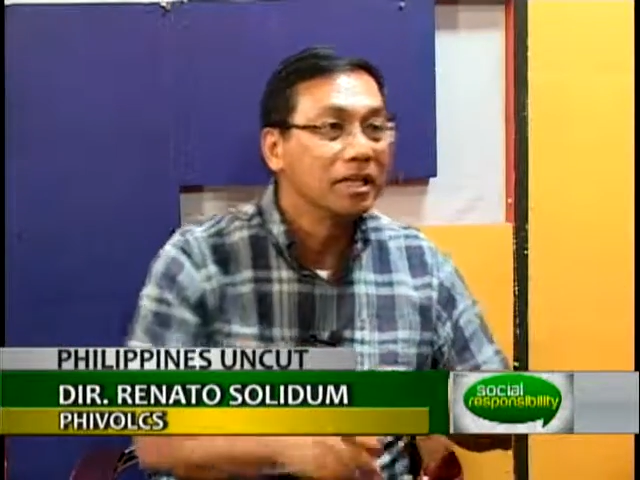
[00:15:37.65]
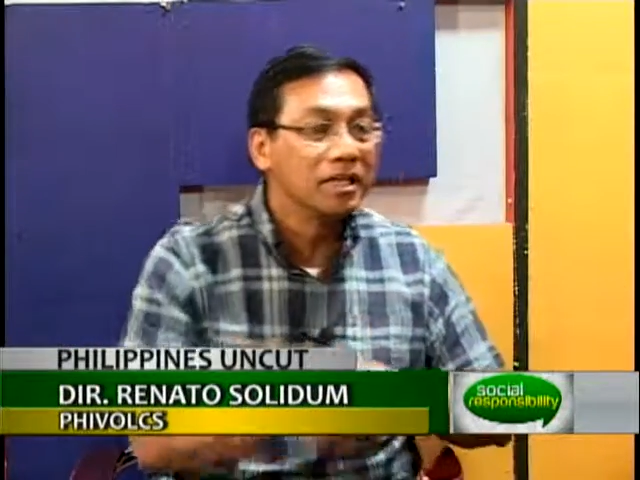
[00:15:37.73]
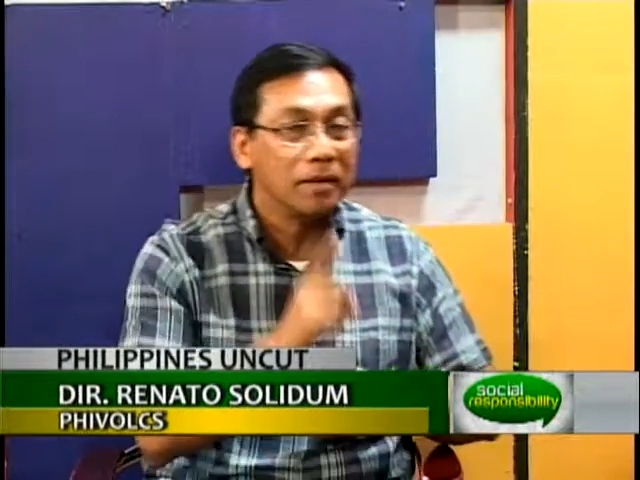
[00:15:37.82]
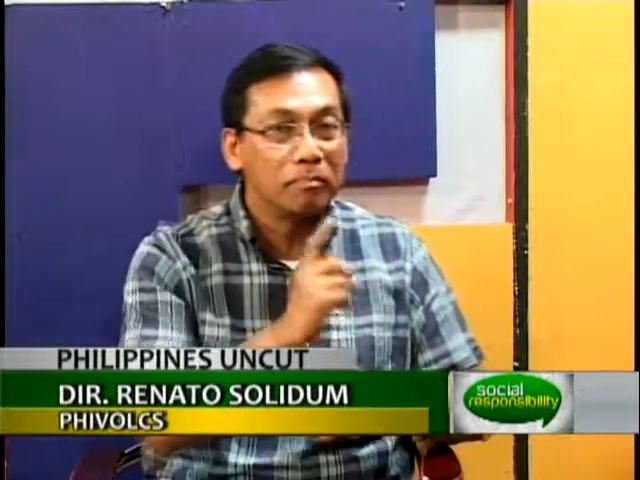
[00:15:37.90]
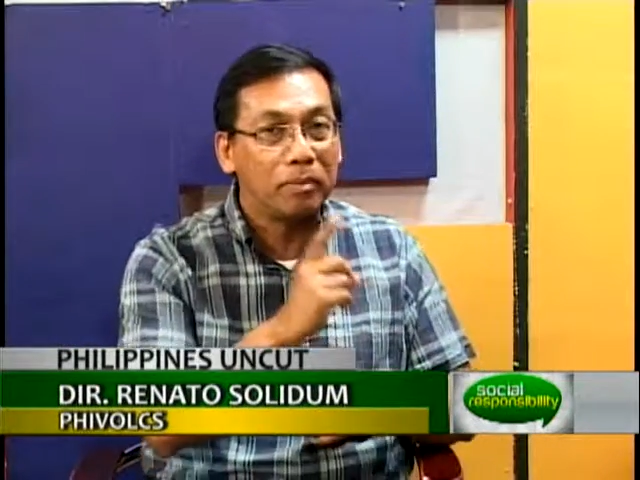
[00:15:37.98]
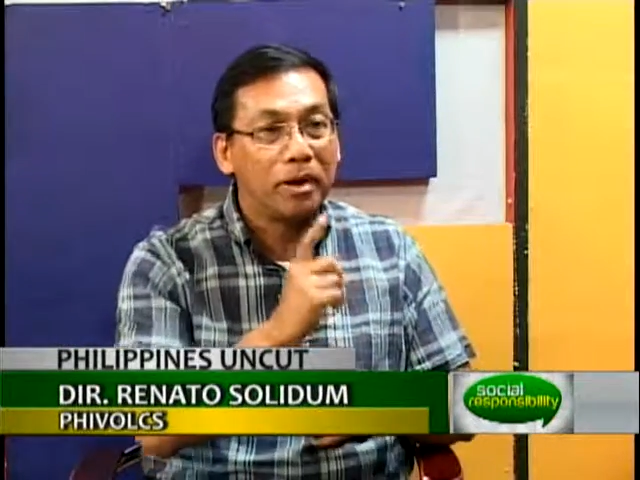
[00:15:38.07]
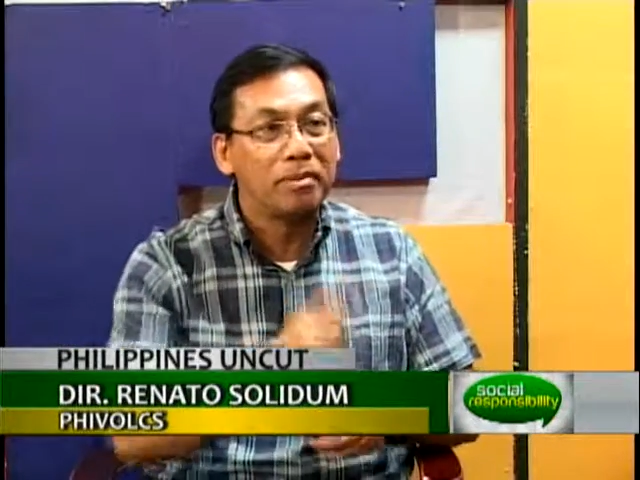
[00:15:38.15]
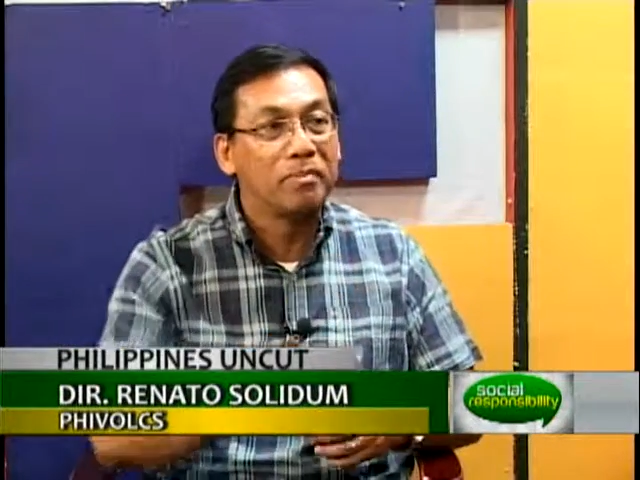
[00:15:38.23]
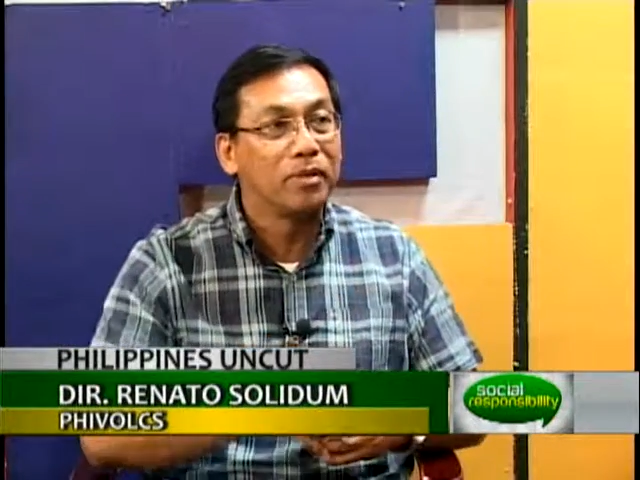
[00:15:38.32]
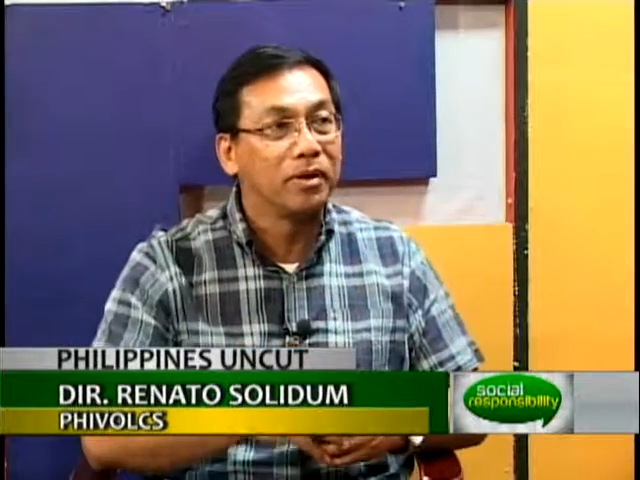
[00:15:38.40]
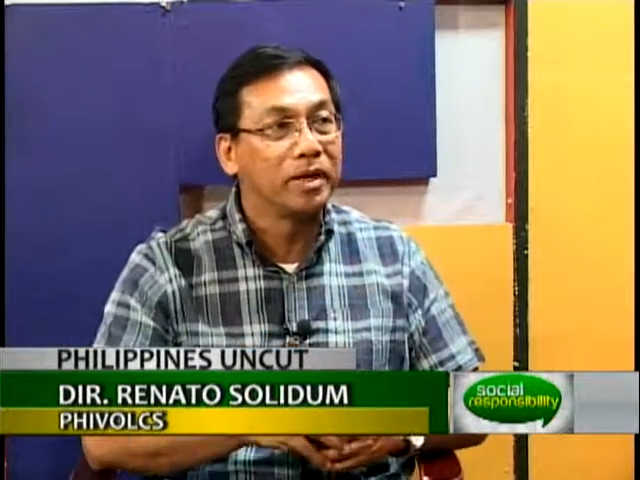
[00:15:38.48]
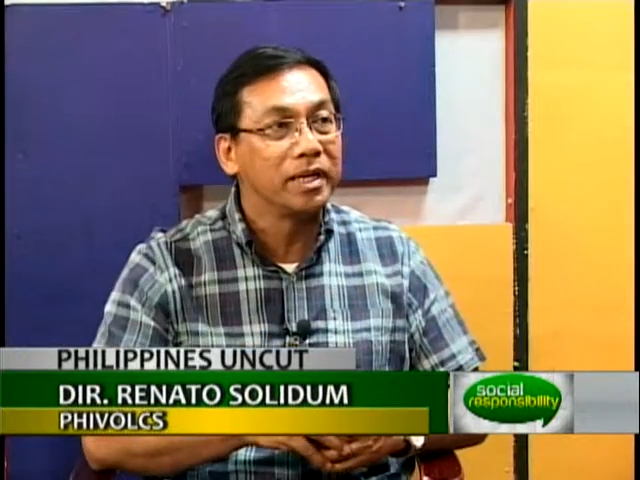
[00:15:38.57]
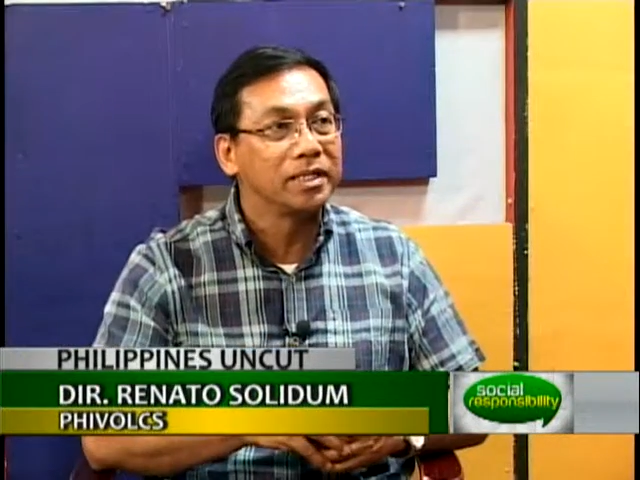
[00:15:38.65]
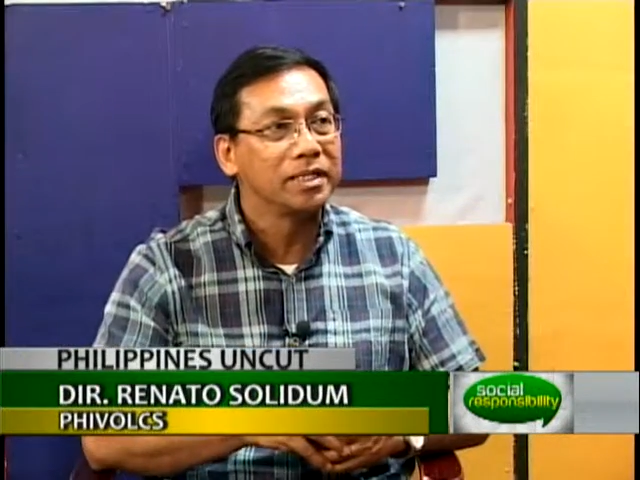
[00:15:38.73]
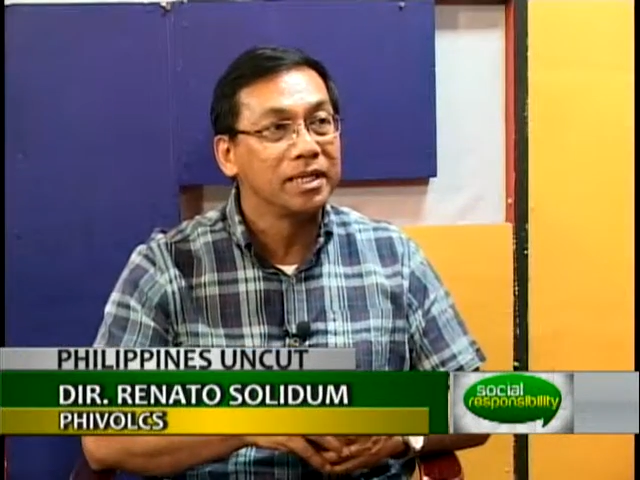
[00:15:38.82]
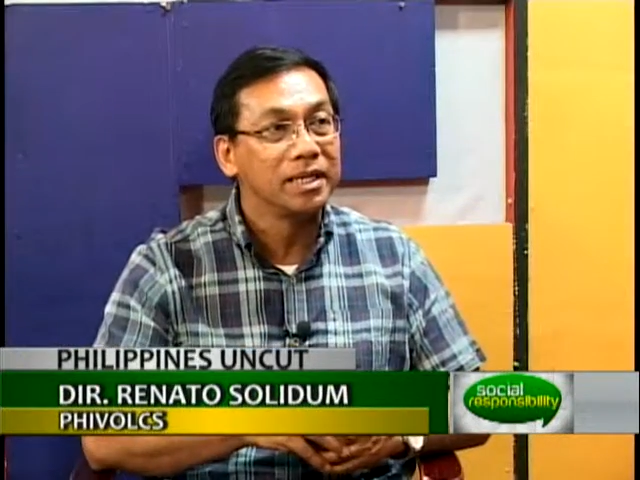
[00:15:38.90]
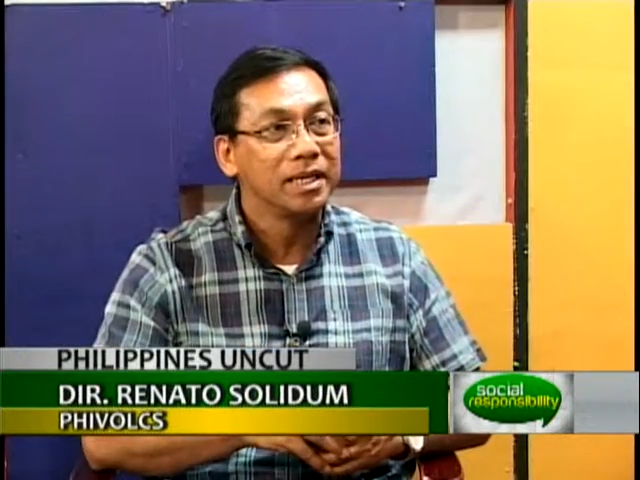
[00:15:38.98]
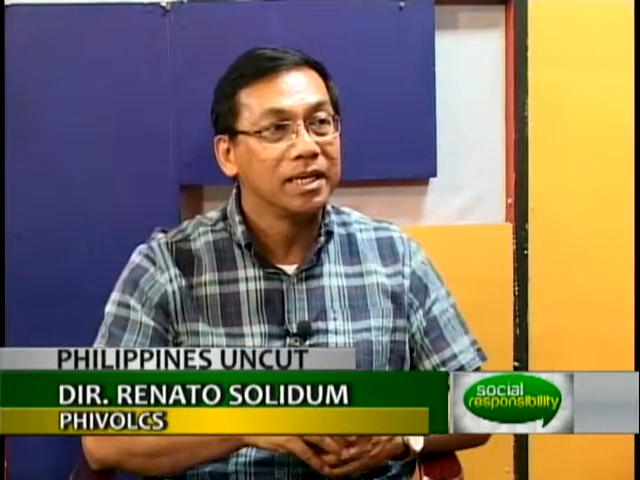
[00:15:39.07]
The problem, though, is
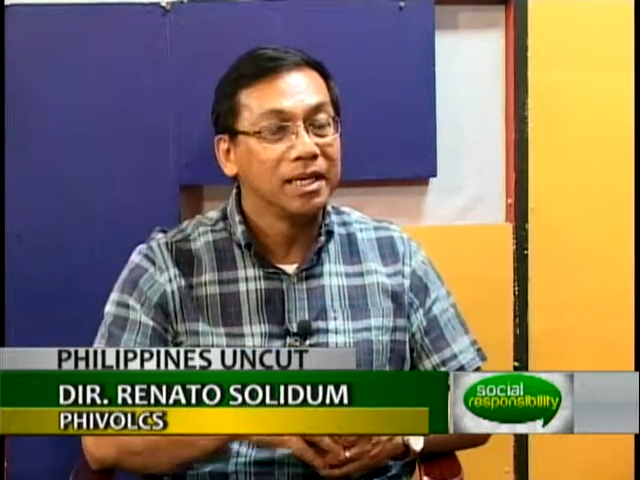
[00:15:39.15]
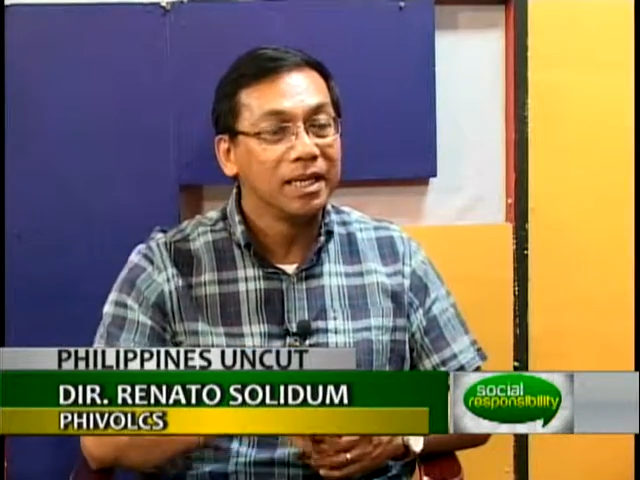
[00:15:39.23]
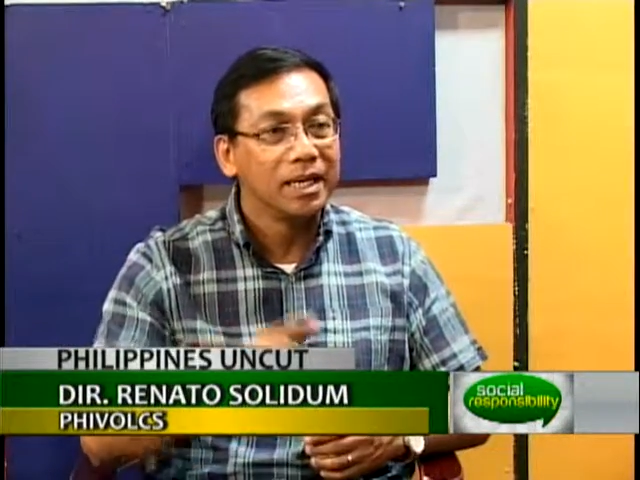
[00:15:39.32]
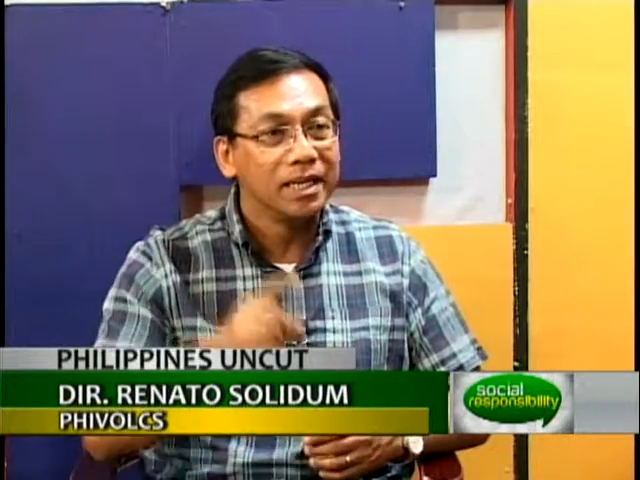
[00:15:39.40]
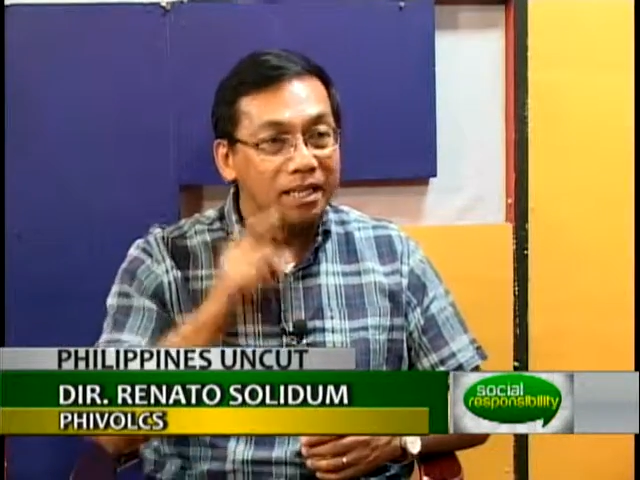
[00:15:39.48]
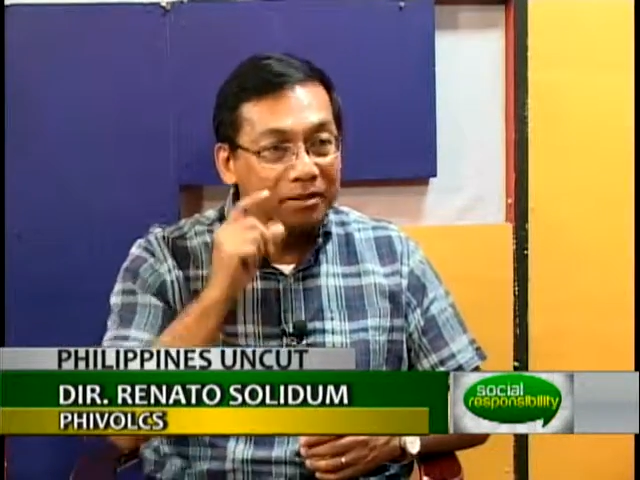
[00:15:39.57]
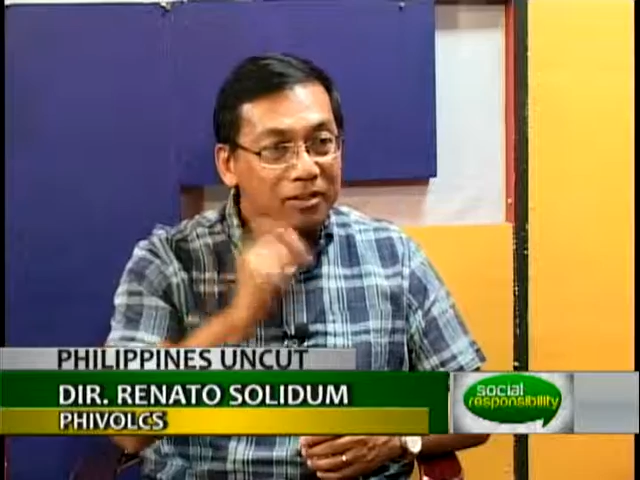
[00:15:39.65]
the